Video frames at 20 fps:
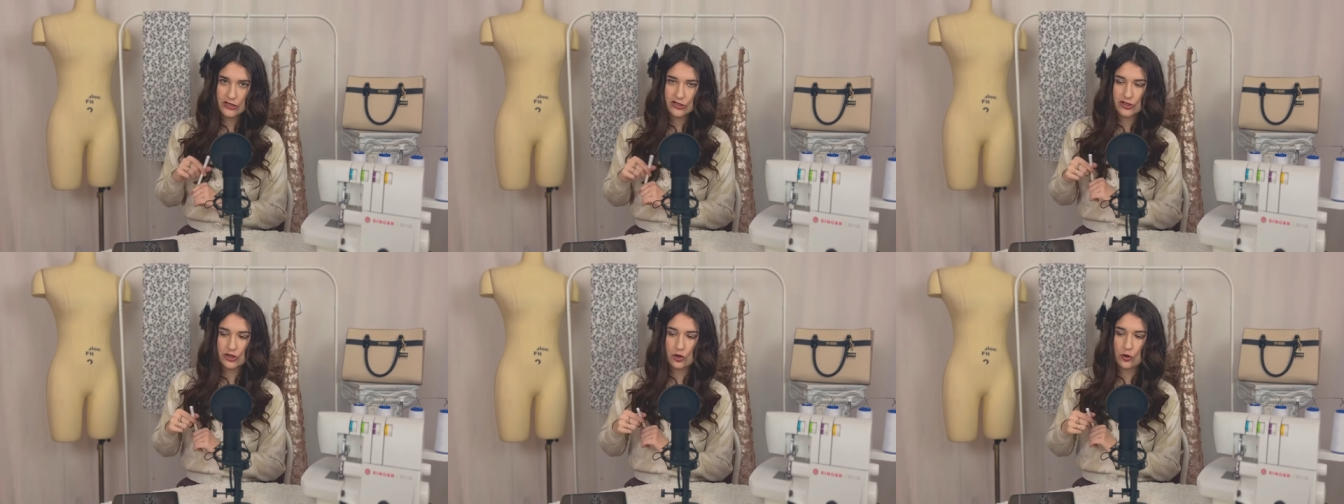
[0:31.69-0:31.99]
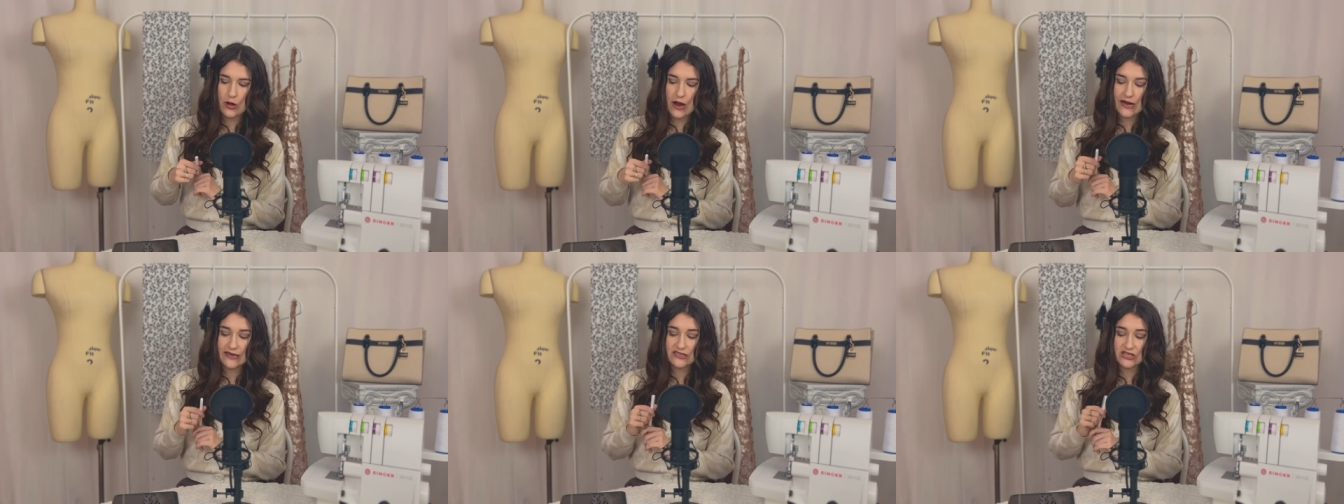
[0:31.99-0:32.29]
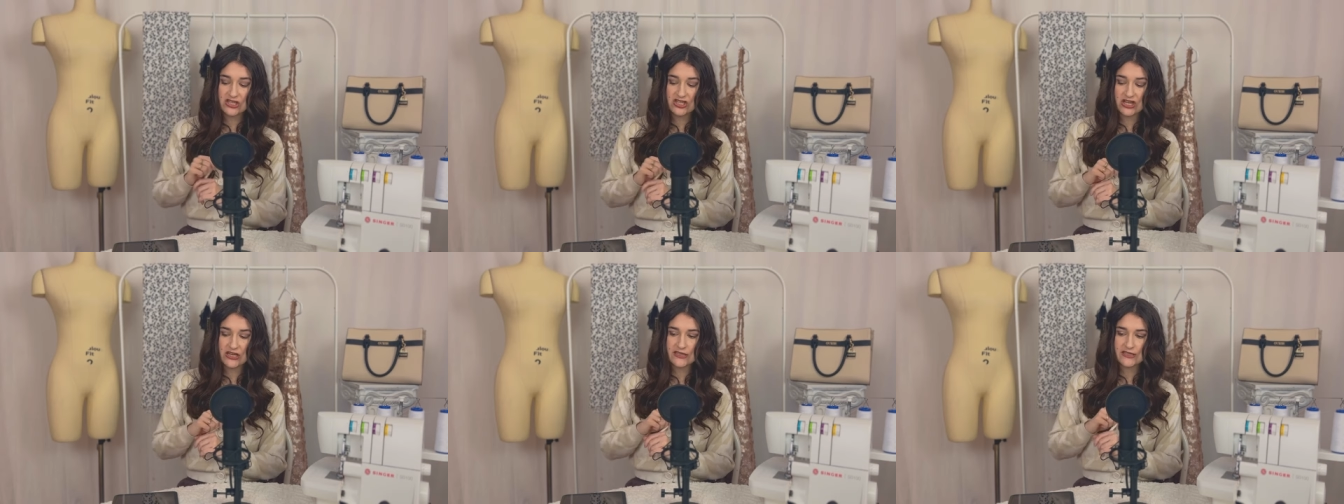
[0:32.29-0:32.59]
so I
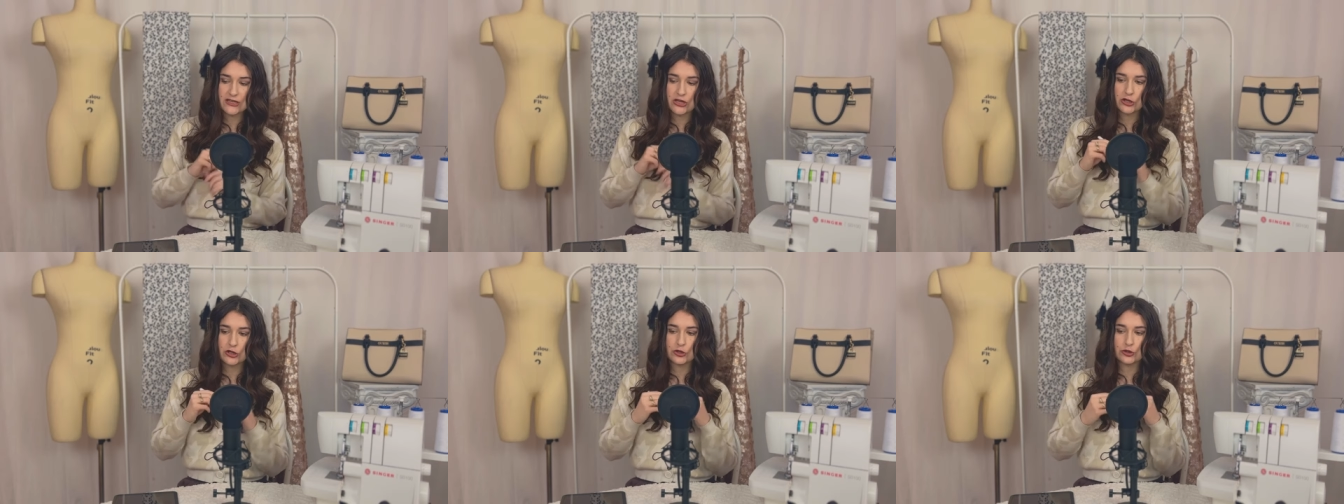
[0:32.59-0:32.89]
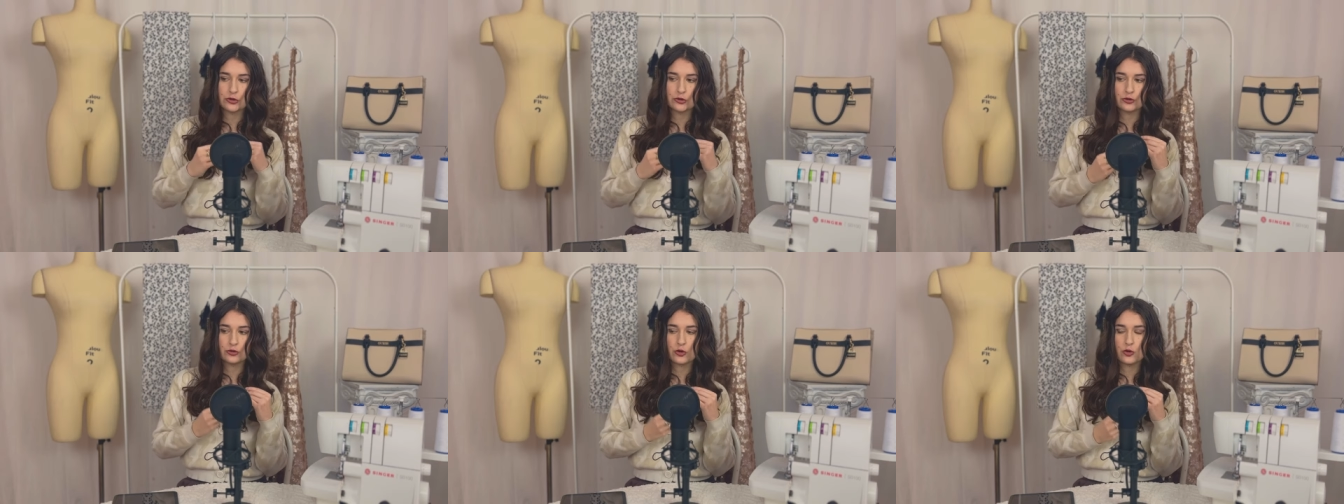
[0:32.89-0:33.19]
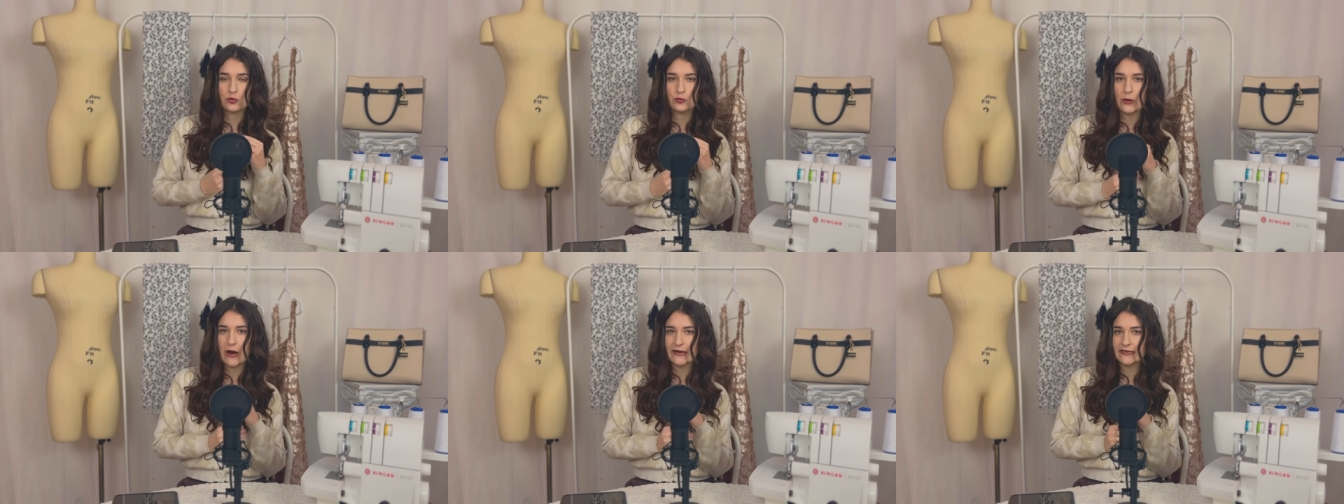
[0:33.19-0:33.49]
suggest you
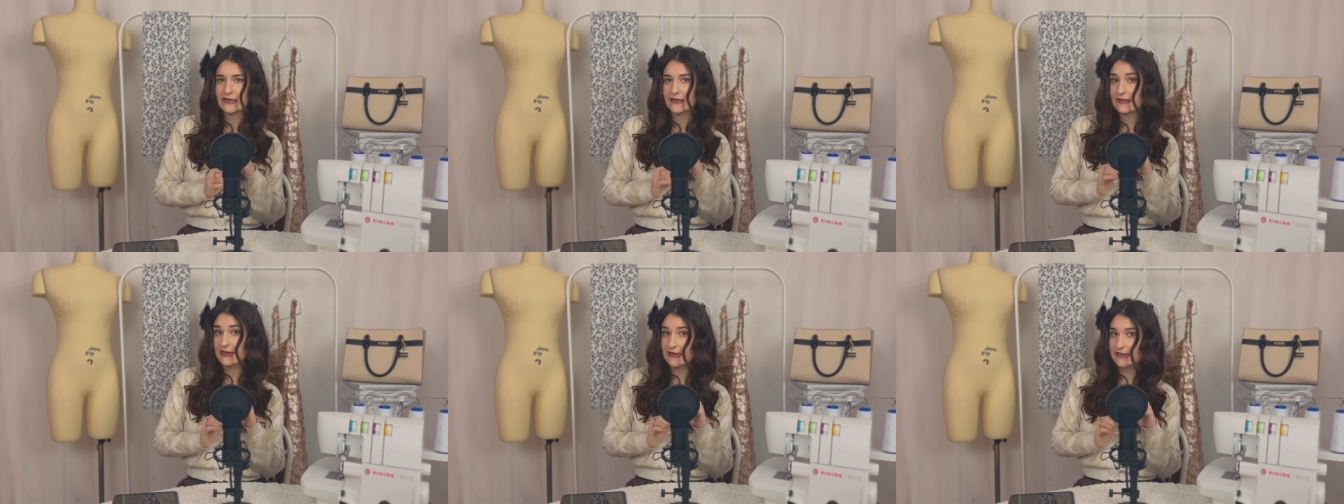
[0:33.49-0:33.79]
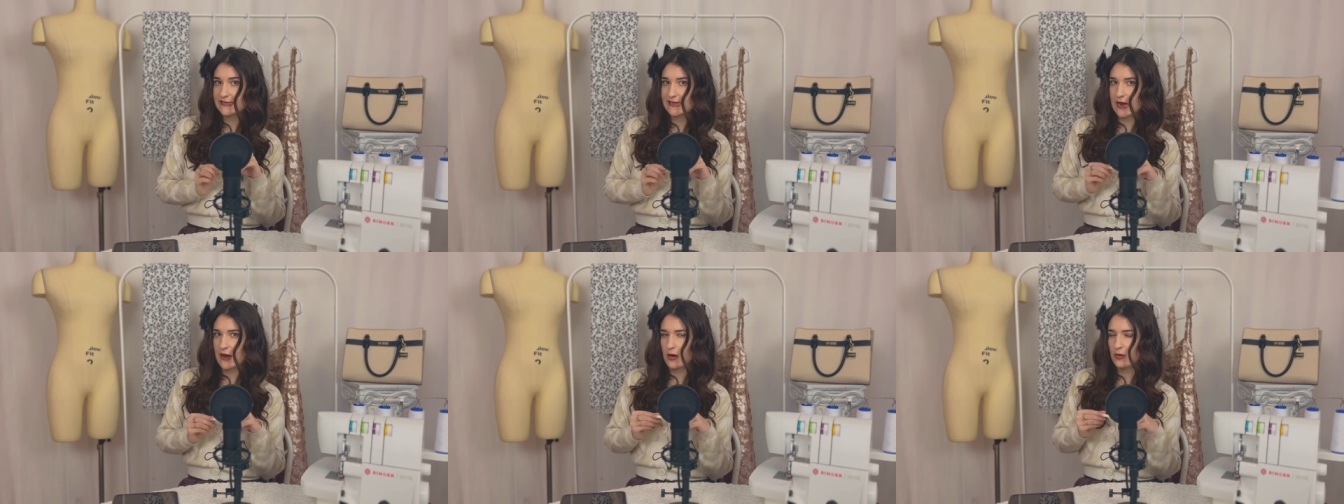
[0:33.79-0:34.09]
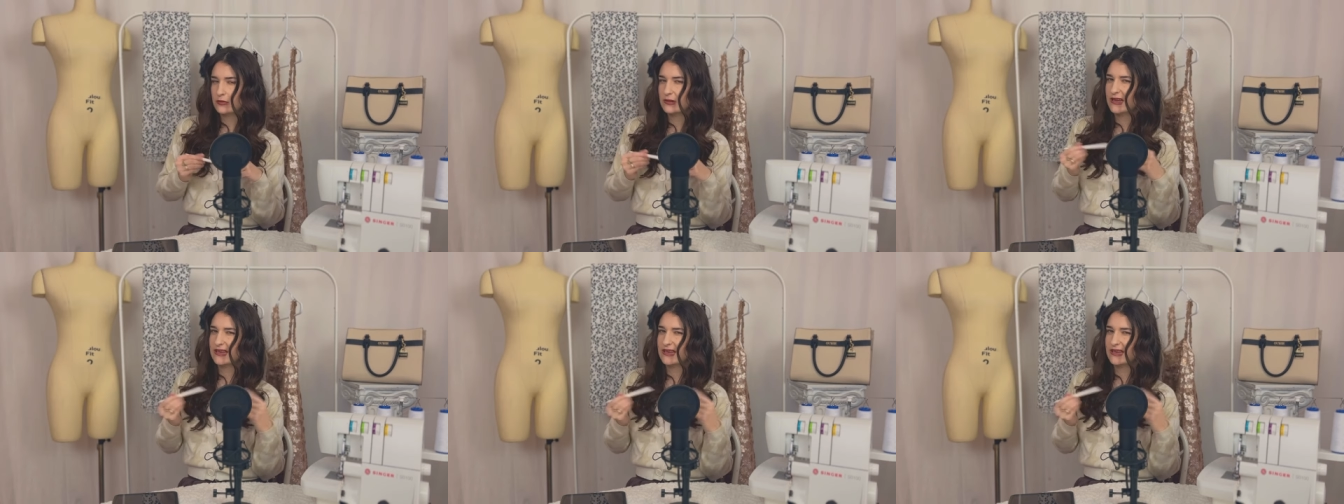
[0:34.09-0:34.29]
write things down,